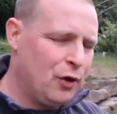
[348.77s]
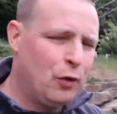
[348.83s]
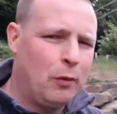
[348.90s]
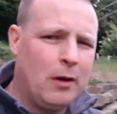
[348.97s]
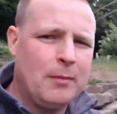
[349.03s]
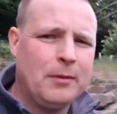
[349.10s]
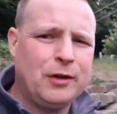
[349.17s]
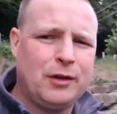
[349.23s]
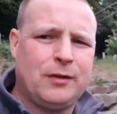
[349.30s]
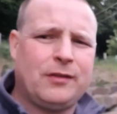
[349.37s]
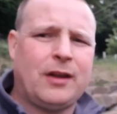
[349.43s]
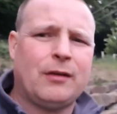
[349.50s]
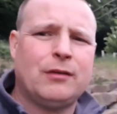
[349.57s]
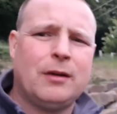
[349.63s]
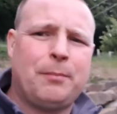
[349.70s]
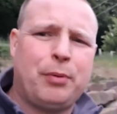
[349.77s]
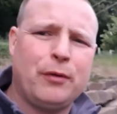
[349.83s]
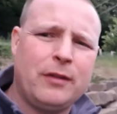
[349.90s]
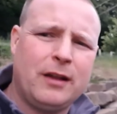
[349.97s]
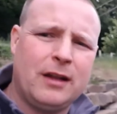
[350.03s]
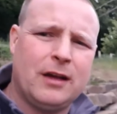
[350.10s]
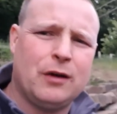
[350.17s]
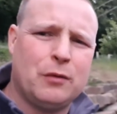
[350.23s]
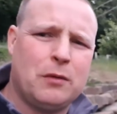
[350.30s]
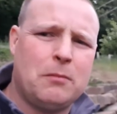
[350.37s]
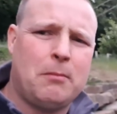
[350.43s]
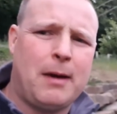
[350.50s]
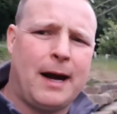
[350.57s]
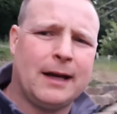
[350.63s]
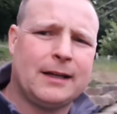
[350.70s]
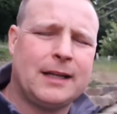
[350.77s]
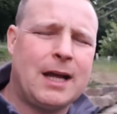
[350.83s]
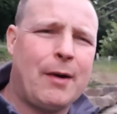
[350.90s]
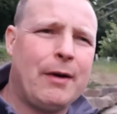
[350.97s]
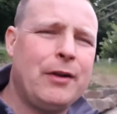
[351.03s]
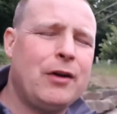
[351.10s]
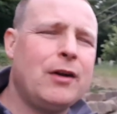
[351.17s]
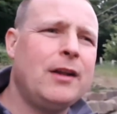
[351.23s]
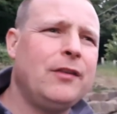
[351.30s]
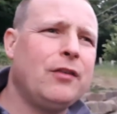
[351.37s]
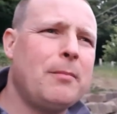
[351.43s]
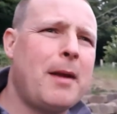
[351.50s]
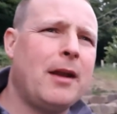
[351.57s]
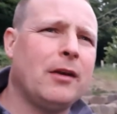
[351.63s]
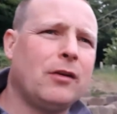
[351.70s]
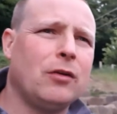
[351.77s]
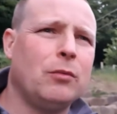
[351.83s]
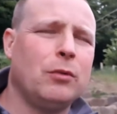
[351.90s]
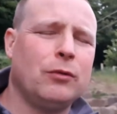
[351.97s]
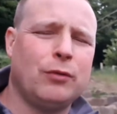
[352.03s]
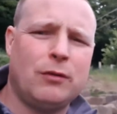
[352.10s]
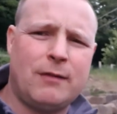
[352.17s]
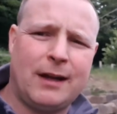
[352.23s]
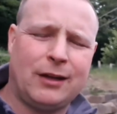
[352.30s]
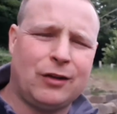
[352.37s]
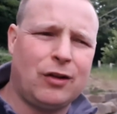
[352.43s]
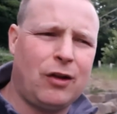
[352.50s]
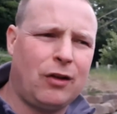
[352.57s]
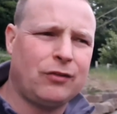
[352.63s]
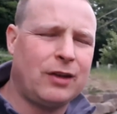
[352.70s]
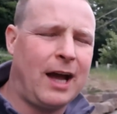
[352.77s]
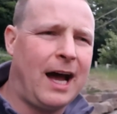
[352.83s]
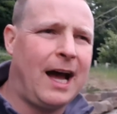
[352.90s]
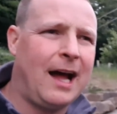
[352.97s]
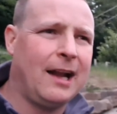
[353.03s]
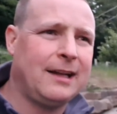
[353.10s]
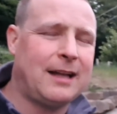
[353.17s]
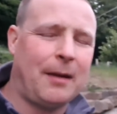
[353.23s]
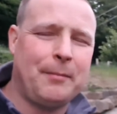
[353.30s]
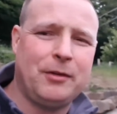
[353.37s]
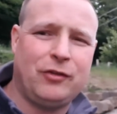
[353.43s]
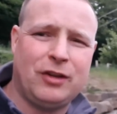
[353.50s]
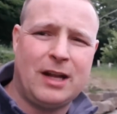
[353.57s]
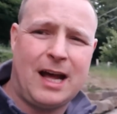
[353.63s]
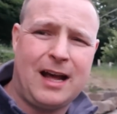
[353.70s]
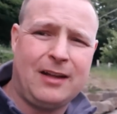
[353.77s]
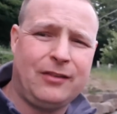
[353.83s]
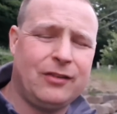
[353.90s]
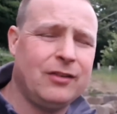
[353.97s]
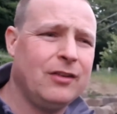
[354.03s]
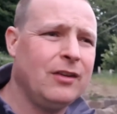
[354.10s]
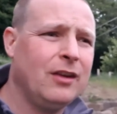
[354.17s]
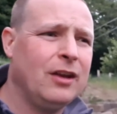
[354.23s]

What I'm going to do is I'm going to put the little one back. Now, I know these American ones with red claws are damaging ours.